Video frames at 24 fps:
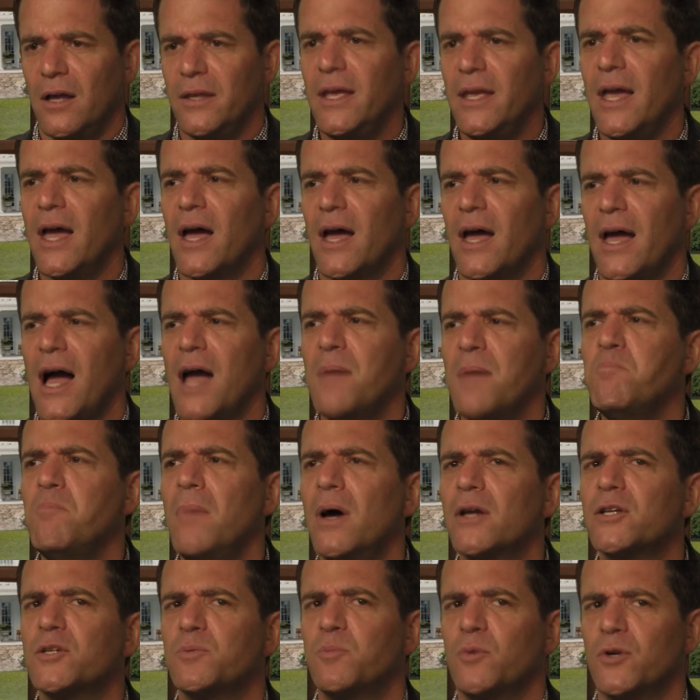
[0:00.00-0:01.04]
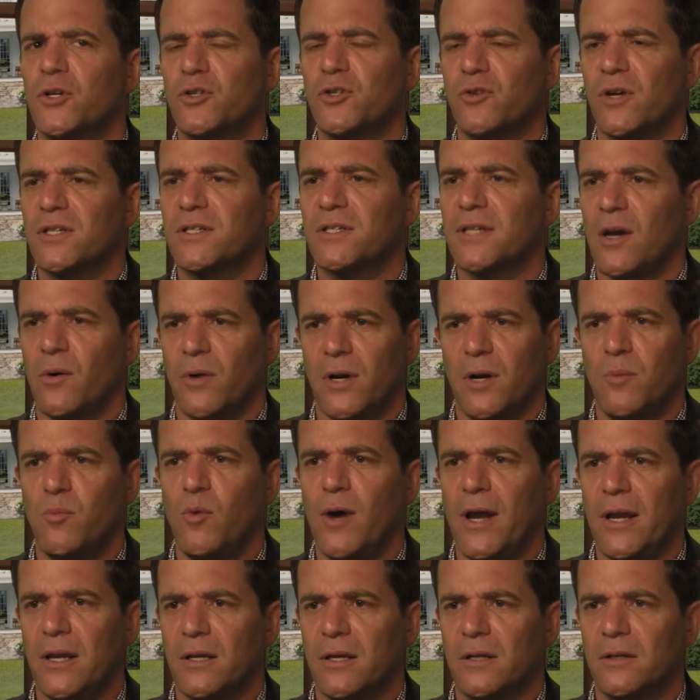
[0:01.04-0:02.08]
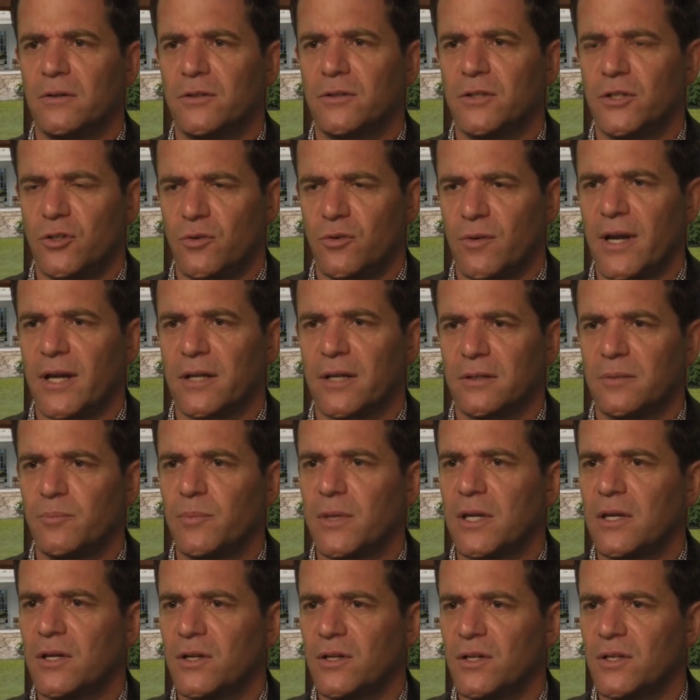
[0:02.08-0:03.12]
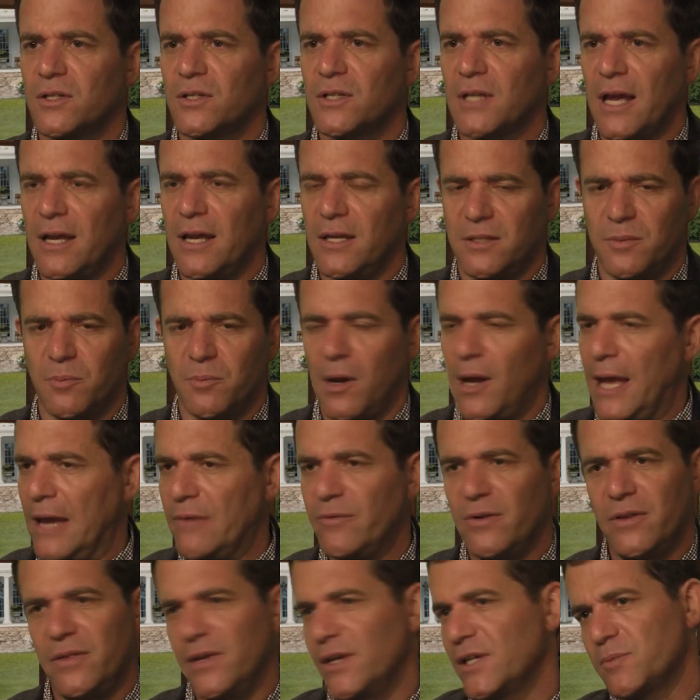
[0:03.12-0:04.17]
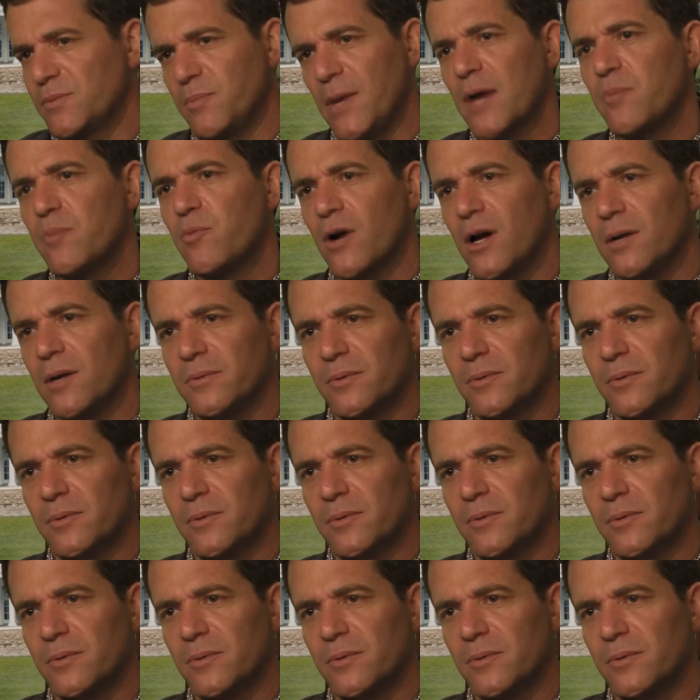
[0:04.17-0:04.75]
Yeah, I'm much more stressed out when I'm writing to direct because everything is my problem.